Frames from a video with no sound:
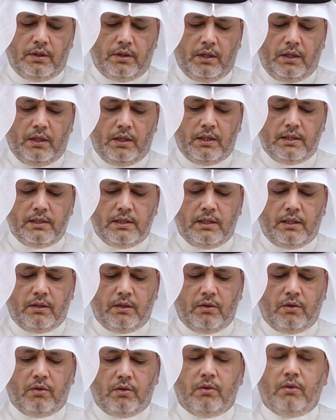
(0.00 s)
Then as they
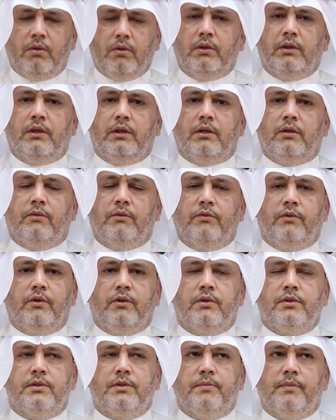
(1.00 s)
grow older, of
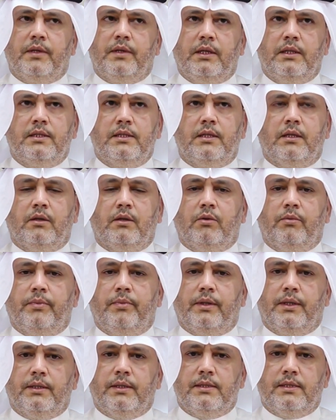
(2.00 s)
course, pre-syncope
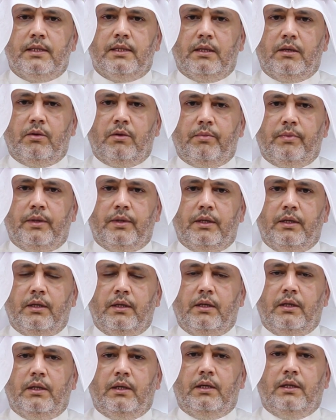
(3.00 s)
and syncope
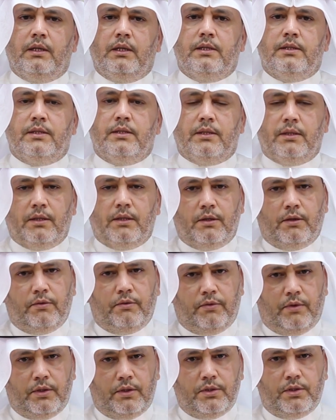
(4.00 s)
is in the
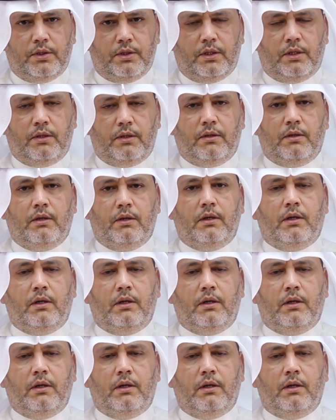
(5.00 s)
differential,